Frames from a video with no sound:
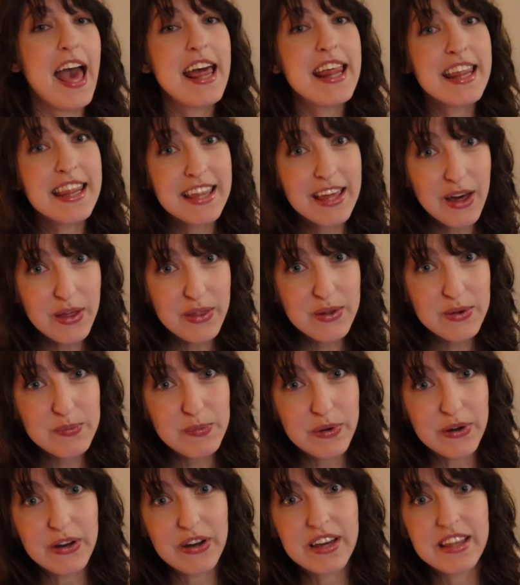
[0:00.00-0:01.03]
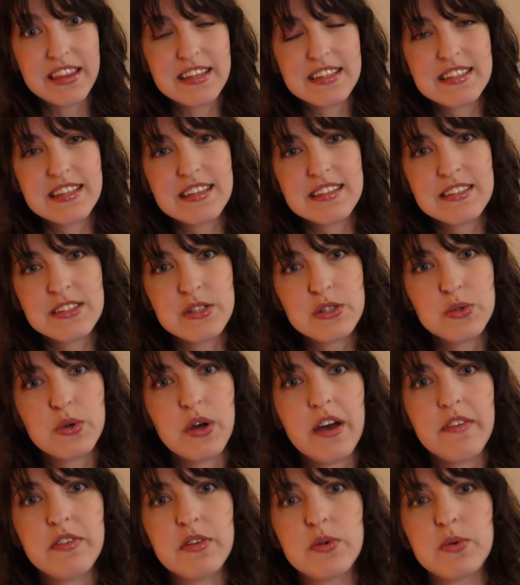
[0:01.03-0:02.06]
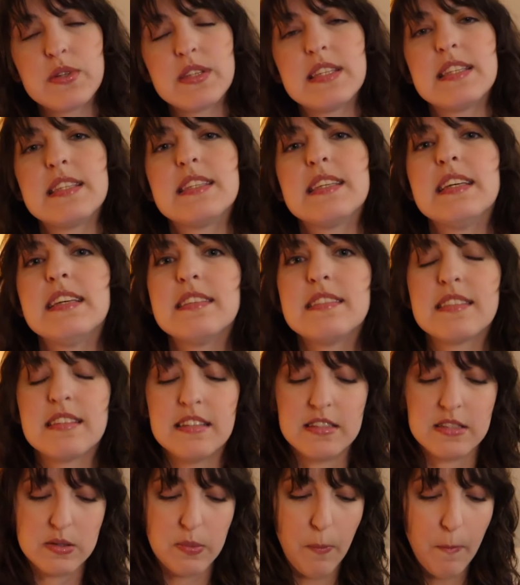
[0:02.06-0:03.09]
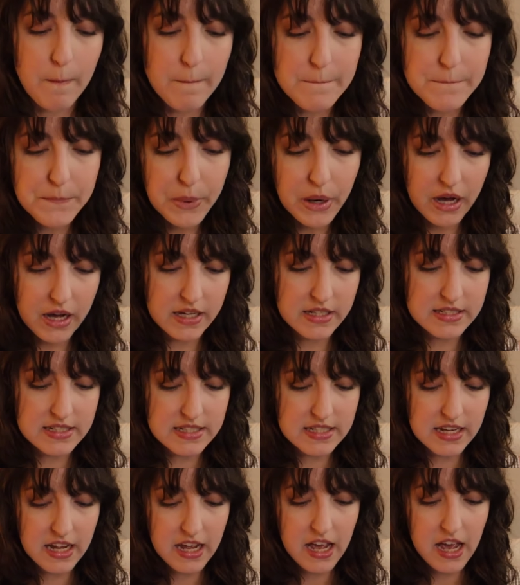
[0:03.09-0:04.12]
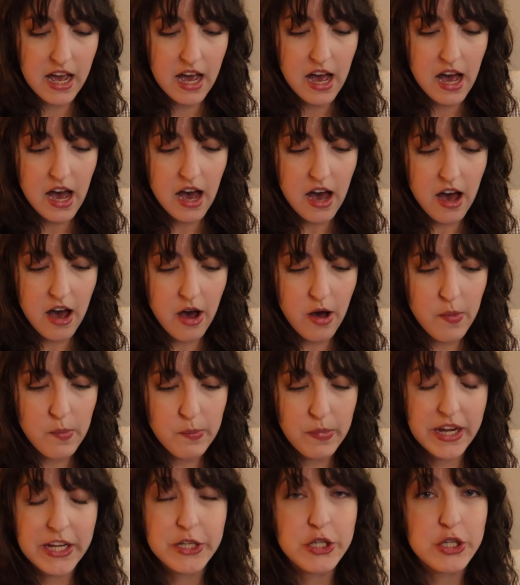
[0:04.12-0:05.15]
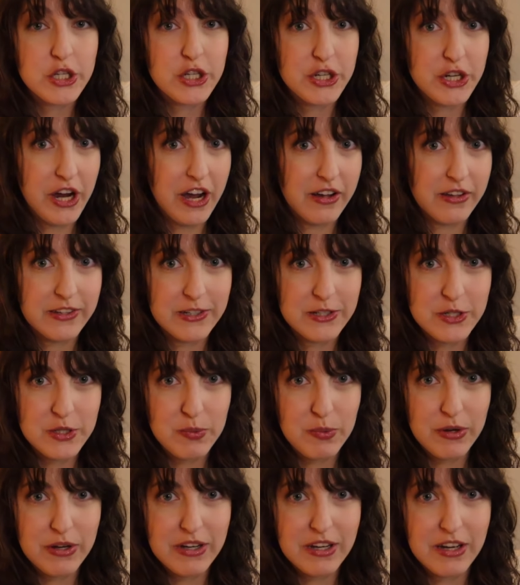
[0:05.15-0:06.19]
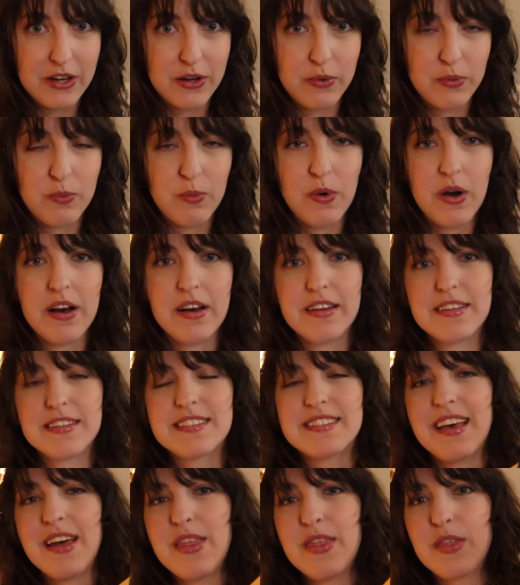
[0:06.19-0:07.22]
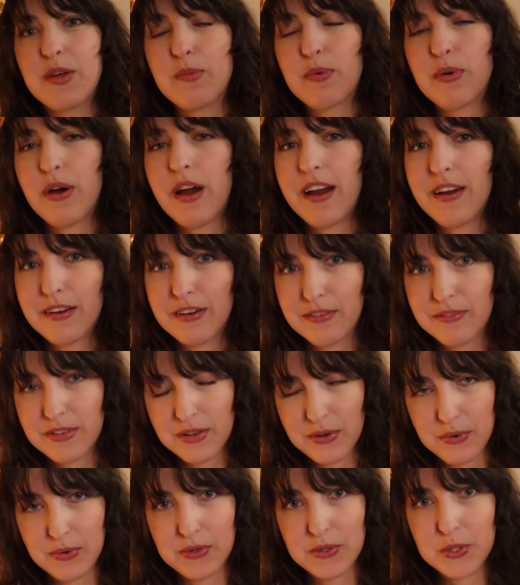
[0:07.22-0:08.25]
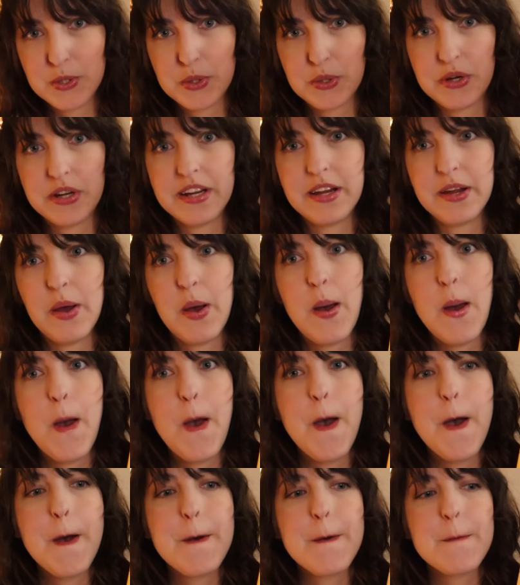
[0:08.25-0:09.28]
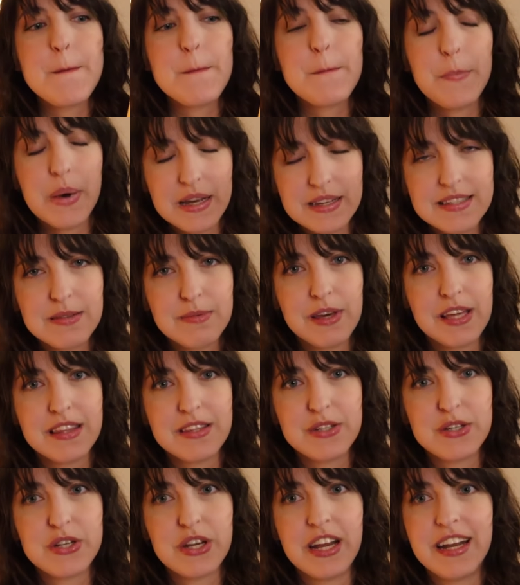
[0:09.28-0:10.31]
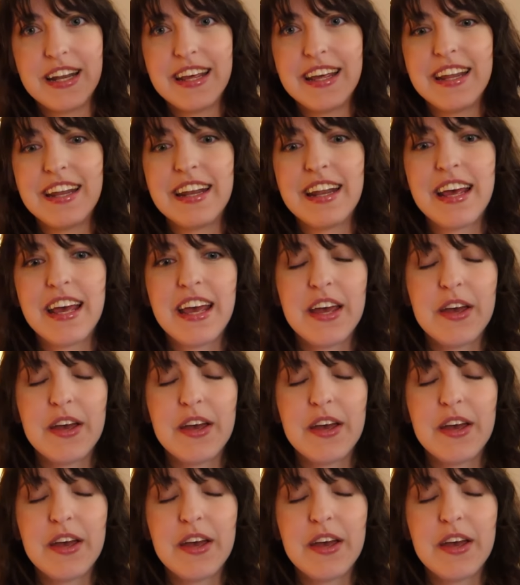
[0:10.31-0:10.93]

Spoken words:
And then the other book, this doesn't have to do with seasons, but my challenge book was The Priory of the Orange Tree by Samantha Shannon.